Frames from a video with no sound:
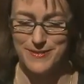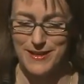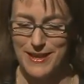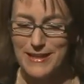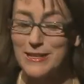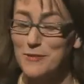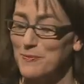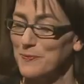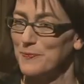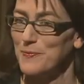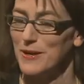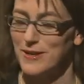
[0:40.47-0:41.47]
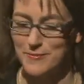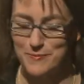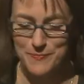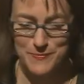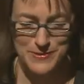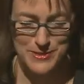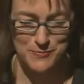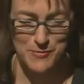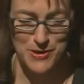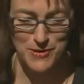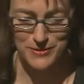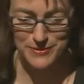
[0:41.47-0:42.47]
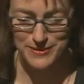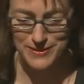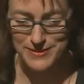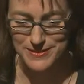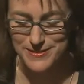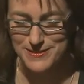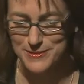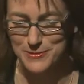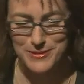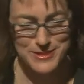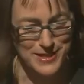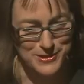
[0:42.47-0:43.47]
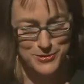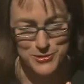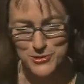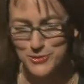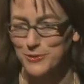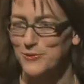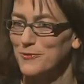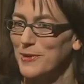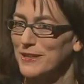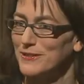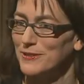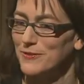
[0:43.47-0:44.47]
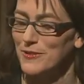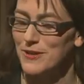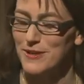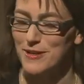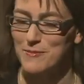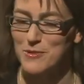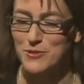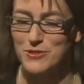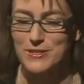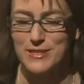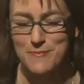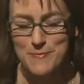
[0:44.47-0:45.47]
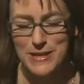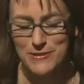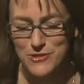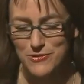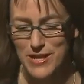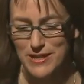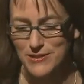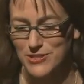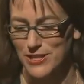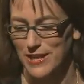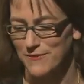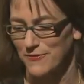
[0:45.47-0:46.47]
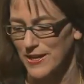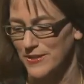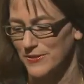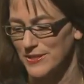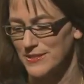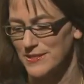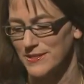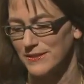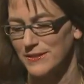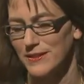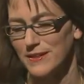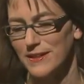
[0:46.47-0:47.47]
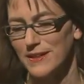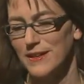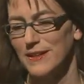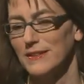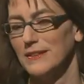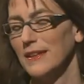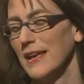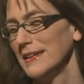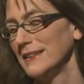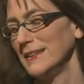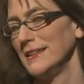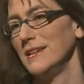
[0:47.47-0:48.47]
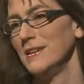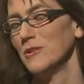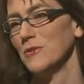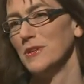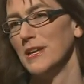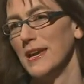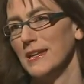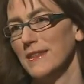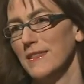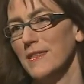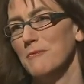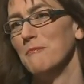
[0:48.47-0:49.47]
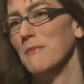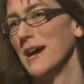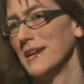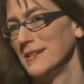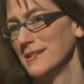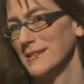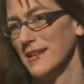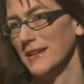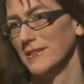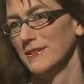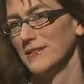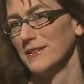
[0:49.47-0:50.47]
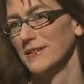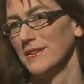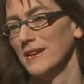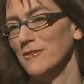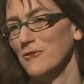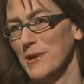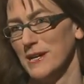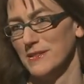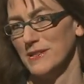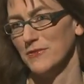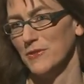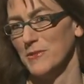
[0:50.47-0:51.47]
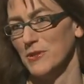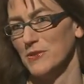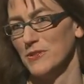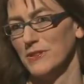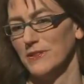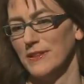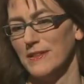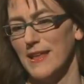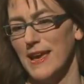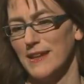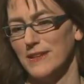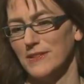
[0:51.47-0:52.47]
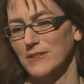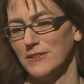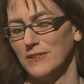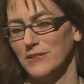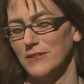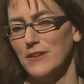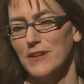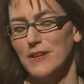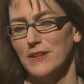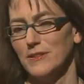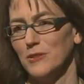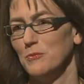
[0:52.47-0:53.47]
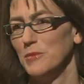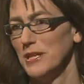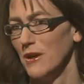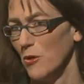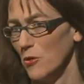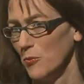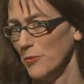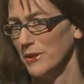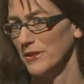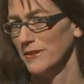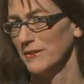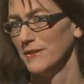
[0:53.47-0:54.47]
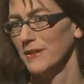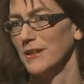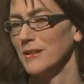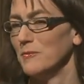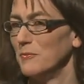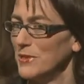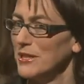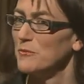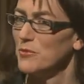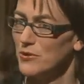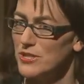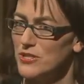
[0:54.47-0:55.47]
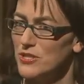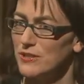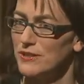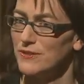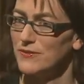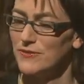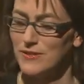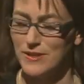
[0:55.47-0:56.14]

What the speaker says: any small and sort of tender shoot of positive emotions. A better strategy, I found, is to lightly create the mindset of positive emotions, and that is to be open and be appreciative,